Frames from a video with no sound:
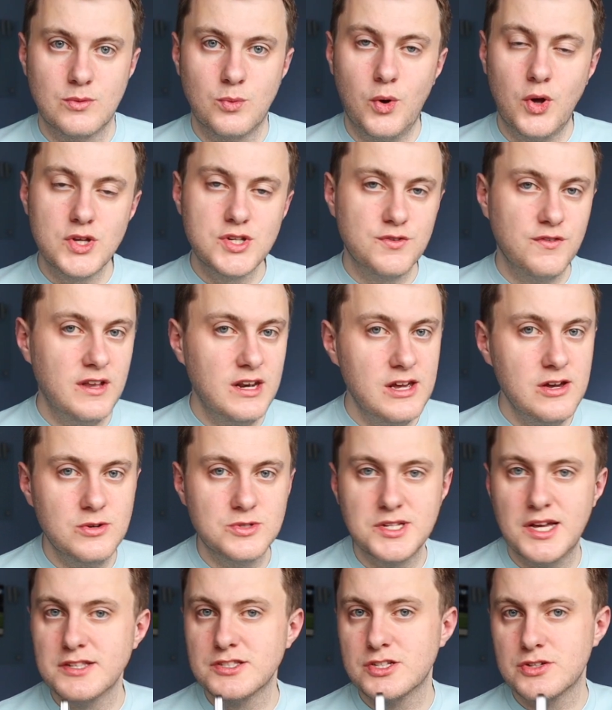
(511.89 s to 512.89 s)
watch
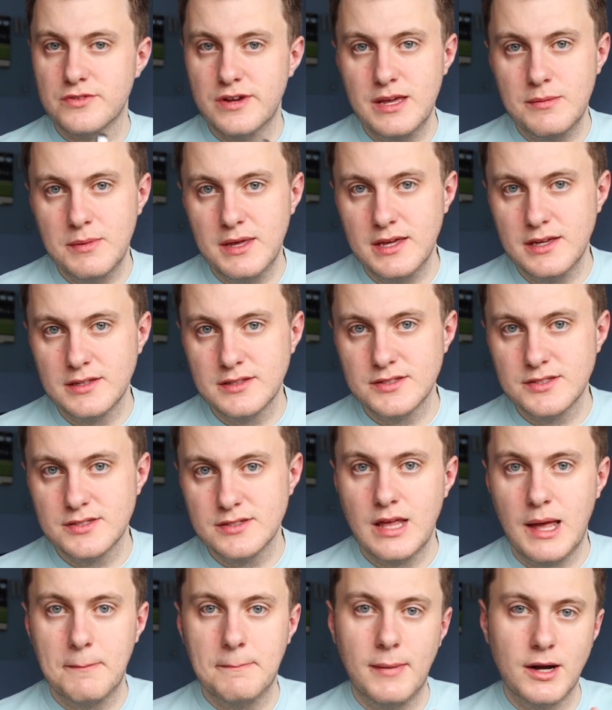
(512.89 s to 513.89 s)
videos, answer emails,
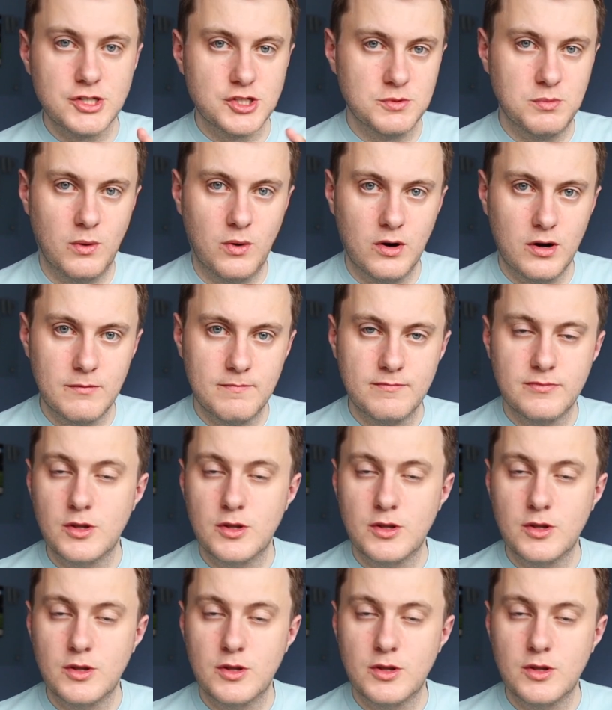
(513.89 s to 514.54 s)
and much more.